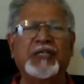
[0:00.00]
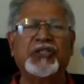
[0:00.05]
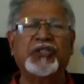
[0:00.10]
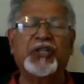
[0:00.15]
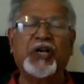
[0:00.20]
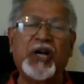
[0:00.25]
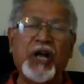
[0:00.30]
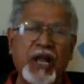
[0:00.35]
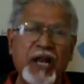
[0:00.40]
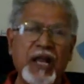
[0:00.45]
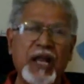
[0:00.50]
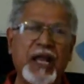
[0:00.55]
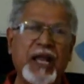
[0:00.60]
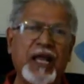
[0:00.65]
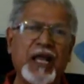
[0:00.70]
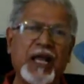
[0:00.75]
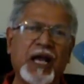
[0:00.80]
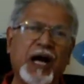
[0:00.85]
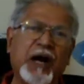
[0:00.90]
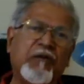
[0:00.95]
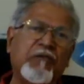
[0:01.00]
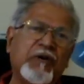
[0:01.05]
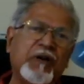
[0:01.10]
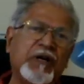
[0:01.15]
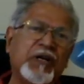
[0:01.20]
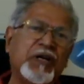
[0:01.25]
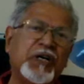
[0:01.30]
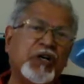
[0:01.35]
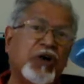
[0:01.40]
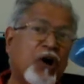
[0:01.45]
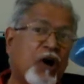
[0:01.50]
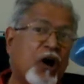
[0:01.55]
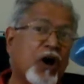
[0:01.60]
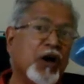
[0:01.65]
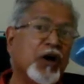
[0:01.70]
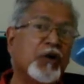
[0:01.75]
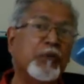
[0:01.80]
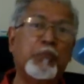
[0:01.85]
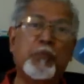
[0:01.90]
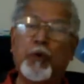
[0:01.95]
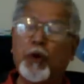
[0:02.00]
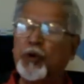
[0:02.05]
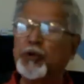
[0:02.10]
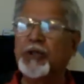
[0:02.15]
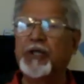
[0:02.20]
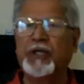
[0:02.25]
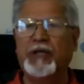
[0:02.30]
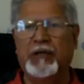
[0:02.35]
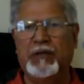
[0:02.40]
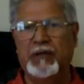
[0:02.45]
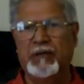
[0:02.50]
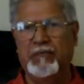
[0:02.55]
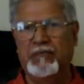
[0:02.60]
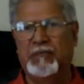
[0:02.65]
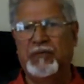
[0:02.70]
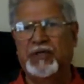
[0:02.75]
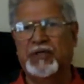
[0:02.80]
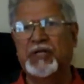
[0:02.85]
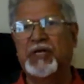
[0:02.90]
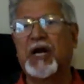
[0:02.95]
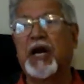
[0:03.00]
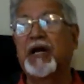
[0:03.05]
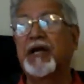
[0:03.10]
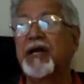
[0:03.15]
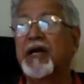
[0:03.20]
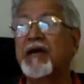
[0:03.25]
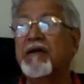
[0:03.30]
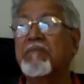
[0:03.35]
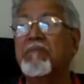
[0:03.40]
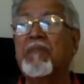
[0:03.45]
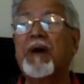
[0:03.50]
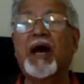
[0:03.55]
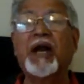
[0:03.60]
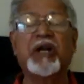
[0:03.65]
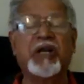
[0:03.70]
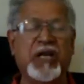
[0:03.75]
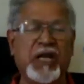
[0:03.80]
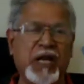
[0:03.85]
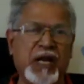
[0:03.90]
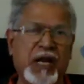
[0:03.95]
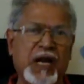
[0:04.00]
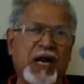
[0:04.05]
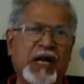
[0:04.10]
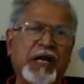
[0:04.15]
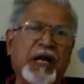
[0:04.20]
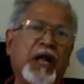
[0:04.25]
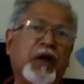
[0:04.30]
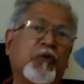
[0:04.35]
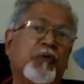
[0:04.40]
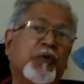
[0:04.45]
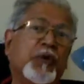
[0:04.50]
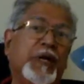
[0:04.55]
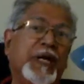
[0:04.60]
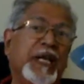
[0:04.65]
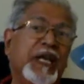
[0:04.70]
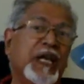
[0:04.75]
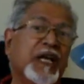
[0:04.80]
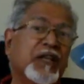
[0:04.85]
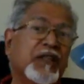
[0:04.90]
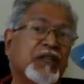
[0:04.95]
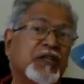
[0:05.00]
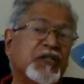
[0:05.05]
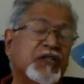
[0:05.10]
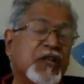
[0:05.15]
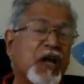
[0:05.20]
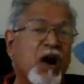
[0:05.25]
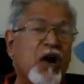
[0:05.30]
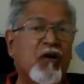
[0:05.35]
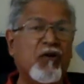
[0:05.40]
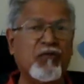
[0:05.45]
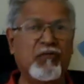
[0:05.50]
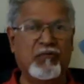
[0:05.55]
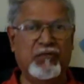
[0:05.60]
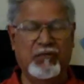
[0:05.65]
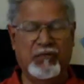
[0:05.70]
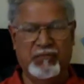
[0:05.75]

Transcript: Suddenly our dog Moti started barking and I could hear the sound.